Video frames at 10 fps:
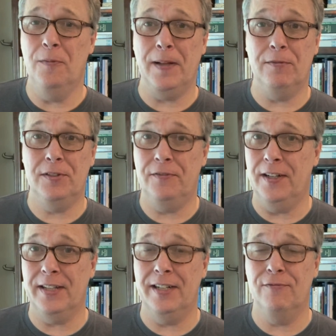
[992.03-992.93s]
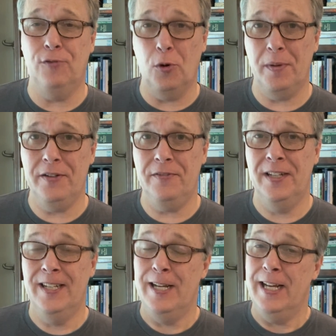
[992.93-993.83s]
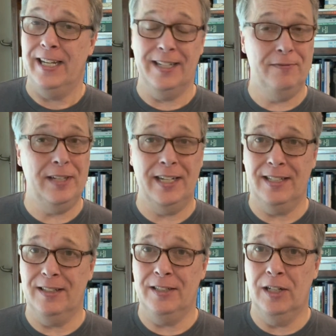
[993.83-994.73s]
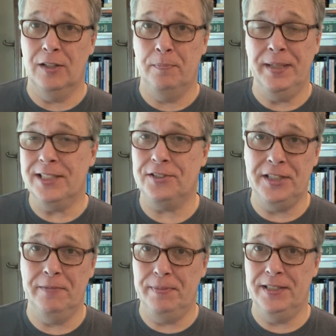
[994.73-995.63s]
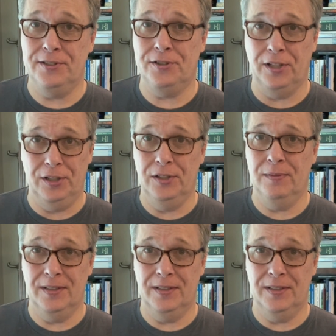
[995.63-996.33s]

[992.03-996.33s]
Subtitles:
that you found that informative. The biggest tip is to